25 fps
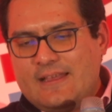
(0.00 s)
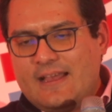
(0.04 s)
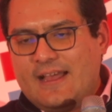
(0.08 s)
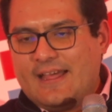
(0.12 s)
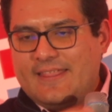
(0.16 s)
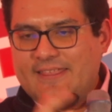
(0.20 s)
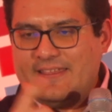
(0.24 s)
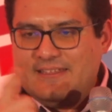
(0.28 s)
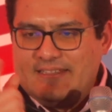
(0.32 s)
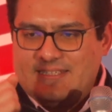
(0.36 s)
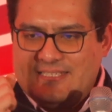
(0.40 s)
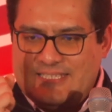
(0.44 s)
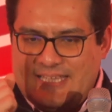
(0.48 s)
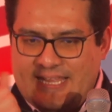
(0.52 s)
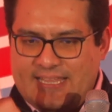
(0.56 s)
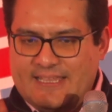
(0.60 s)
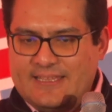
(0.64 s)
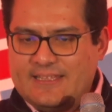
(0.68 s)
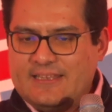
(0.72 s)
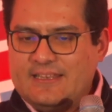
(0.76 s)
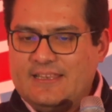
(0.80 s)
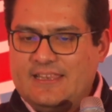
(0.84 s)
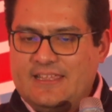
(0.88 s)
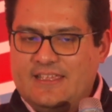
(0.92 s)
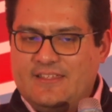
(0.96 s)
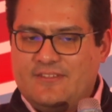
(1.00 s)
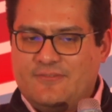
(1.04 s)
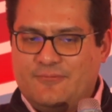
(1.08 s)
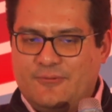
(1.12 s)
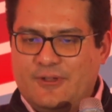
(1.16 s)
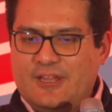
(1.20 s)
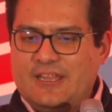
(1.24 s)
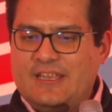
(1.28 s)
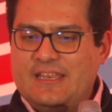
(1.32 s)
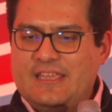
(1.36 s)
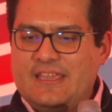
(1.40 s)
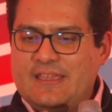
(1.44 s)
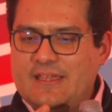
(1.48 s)
I think secondly is
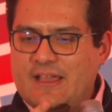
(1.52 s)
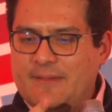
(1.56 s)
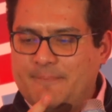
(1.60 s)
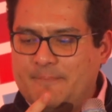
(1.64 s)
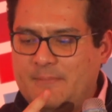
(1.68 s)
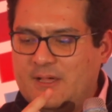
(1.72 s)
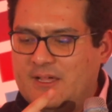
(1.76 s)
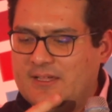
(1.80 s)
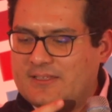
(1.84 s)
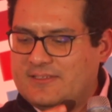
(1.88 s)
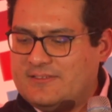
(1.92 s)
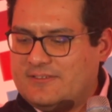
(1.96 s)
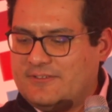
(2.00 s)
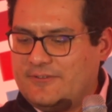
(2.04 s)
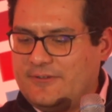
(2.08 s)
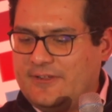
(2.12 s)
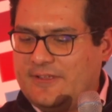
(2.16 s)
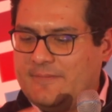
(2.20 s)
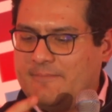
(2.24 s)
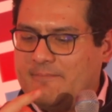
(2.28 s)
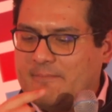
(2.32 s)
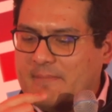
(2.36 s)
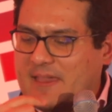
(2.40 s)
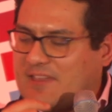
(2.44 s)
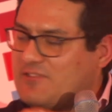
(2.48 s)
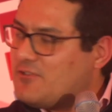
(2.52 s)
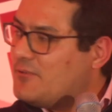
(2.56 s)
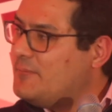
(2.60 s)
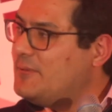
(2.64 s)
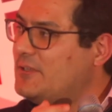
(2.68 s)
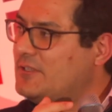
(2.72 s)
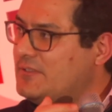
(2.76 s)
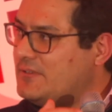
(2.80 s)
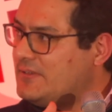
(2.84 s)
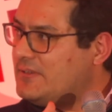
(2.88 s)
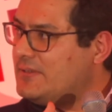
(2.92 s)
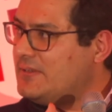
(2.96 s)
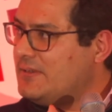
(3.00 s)
really mastering
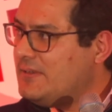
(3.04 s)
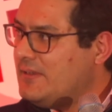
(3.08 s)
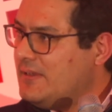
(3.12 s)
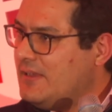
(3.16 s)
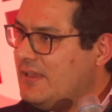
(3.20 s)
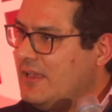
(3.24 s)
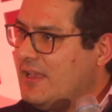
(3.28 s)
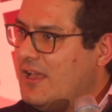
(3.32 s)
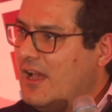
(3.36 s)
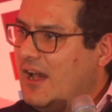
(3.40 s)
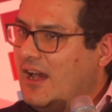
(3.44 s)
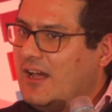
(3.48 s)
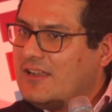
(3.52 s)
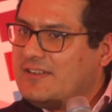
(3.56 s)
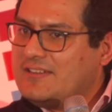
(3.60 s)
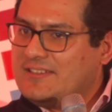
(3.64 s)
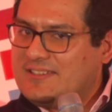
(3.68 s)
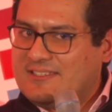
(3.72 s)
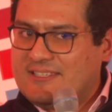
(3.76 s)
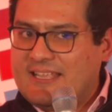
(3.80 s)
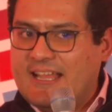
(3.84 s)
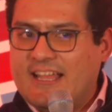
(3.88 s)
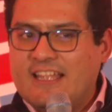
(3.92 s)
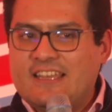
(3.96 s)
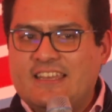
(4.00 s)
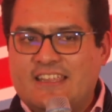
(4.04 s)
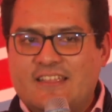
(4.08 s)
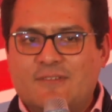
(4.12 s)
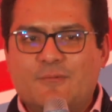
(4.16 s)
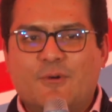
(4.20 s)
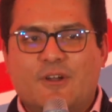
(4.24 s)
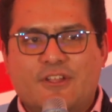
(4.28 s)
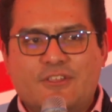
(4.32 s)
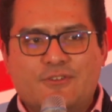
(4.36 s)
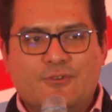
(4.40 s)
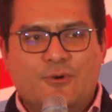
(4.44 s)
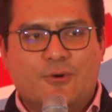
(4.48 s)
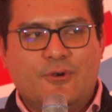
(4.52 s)
measurement, understanding
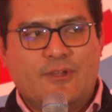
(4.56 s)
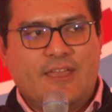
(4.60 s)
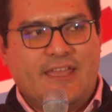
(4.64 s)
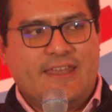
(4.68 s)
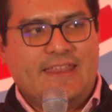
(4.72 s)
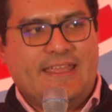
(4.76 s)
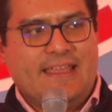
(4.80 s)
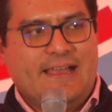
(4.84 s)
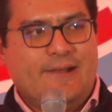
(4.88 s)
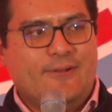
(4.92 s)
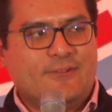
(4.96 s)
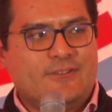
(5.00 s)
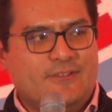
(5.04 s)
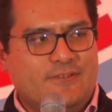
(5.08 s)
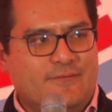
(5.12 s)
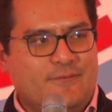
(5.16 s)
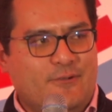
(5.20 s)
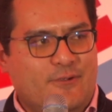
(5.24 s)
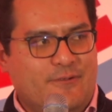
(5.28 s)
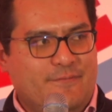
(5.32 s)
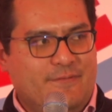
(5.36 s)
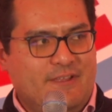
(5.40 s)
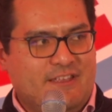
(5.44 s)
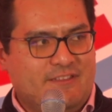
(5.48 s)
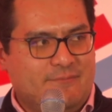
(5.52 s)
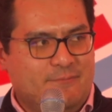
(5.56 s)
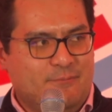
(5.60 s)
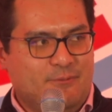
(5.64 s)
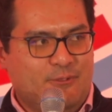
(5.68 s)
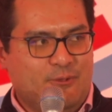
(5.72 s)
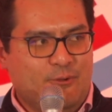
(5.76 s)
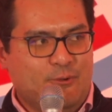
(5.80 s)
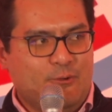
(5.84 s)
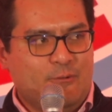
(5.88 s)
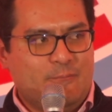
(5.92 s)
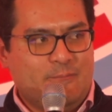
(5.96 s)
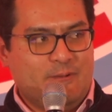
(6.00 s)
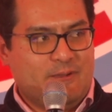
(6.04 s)
what you're getting out of your investment with
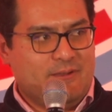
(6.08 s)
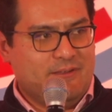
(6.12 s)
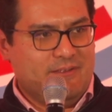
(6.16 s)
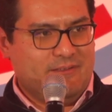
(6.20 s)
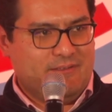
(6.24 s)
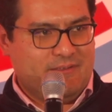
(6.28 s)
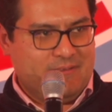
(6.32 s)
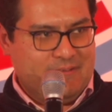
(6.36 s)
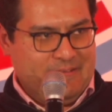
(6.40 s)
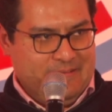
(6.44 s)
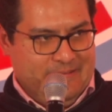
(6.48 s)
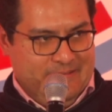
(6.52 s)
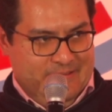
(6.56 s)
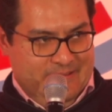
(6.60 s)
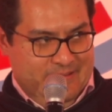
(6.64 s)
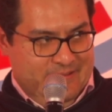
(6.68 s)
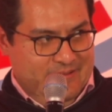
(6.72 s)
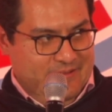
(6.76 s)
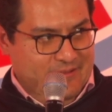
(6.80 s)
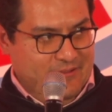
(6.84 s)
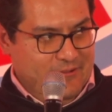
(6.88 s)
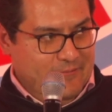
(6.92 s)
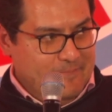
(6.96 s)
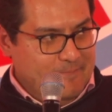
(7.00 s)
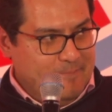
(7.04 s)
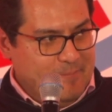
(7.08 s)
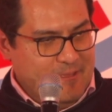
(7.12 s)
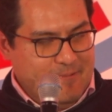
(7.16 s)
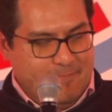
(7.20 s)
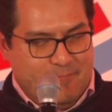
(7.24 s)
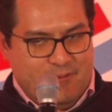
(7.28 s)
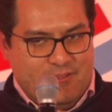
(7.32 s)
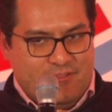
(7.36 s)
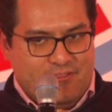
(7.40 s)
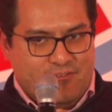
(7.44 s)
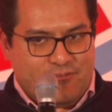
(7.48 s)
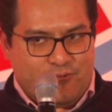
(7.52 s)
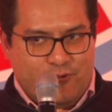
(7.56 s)
Google, because
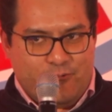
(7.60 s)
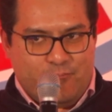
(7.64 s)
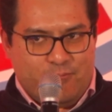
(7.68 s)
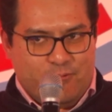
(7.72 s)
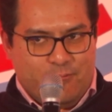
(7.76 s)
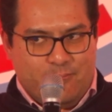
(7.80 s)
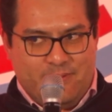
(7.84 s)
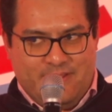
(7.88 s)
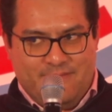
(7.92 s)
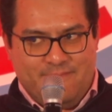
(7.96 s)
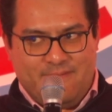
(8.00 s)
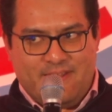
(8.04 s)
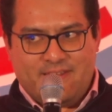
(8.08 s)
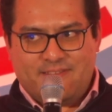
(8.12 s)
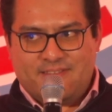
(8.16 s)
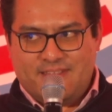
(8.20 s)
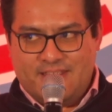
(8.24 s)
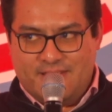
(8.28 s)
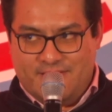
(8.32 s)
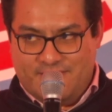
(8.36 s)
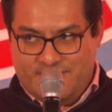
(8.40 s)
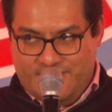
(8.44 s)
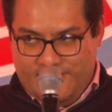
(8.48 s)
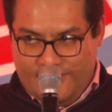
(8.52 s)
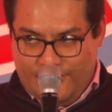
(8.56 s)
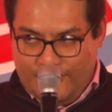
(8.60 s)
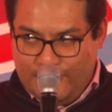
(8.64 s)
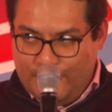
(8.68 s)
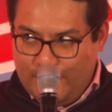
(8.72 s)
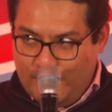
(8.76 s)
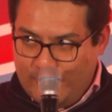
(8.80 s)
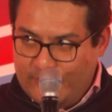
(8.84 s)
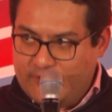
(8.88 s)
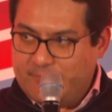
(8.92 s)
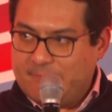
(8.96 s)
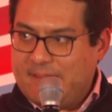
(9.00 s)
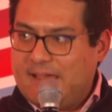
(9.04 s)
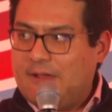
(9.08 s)
people in this room, you'll be investing a
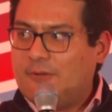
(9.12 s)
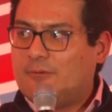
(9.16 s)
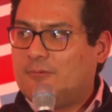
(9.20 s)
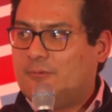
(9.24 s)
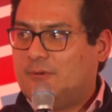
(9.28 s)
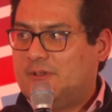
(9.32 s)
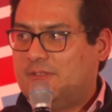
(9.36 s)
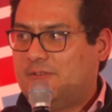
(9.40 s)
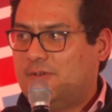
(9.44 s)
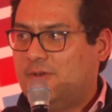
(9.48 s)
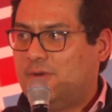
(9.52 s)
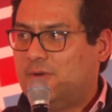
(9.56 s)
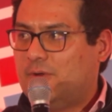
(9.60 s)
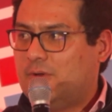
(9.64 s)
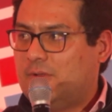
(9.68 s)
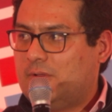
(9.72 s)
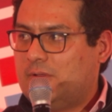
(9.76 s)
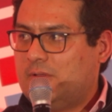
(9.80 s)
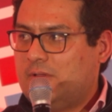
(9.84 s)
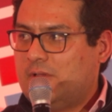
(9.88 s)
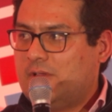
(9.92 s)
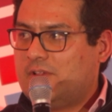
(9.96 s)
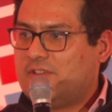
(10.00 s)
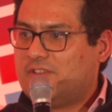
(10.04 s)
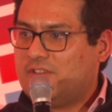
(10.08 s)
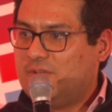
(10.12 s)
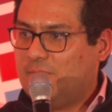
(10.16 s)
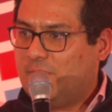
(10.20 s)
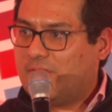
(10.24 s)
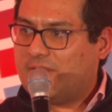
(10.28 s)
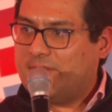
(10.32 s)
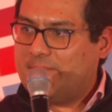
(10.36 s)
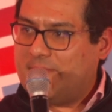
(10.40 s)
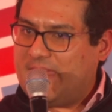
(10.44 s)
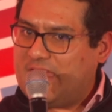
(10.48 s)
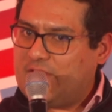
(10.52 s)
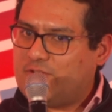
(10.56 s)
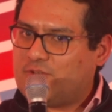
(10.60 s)
good amount with Google. So you want
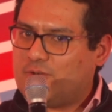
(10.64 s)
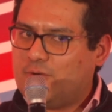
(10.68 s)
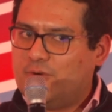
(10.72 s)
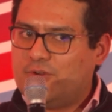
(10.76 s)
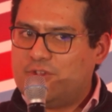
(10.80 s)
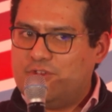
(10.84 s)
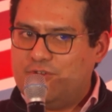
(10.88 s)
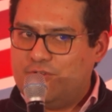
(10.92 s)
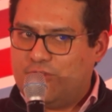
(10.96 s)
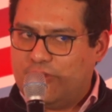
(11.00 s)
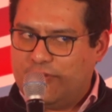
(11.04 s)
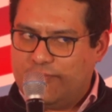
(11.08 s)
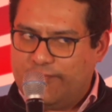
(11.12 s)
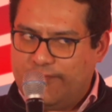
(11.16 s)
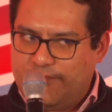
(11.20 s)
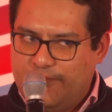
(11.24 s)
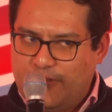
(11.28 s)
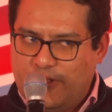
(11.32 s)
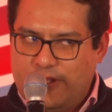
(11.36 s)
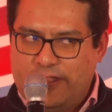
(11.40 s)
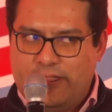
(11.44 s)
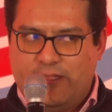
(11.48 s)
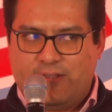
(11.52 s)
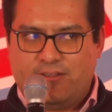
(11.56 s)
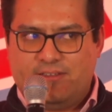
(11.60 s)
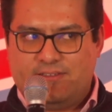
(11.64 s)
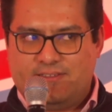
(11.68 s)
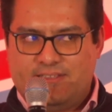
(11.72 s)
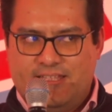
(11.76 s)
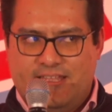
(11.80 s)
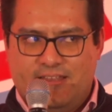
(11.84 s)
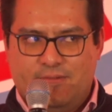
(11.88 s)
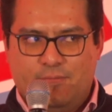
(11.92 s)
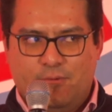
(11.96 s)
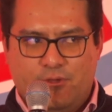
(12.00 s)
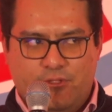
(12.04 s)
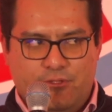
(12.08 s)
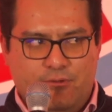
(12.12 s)
to make sure you can fully
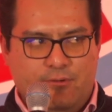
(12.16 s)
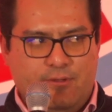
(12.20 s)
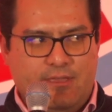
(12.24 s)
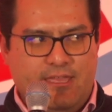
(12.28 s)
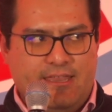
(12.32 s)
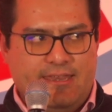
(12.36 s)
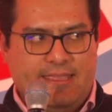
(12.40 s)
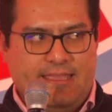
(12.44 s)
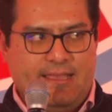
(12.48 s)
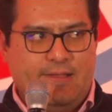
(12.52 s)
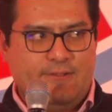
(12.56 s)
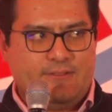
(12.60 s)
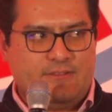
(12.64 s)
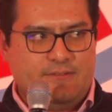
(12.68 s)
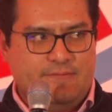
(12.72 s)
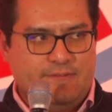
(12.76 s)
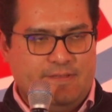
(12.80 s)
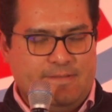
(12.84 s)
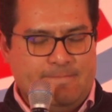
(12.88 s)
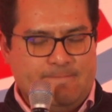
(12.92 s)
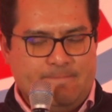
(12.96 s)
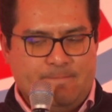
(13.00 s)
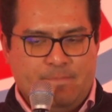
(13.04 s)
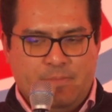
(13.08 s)
understand what you're getting out of it.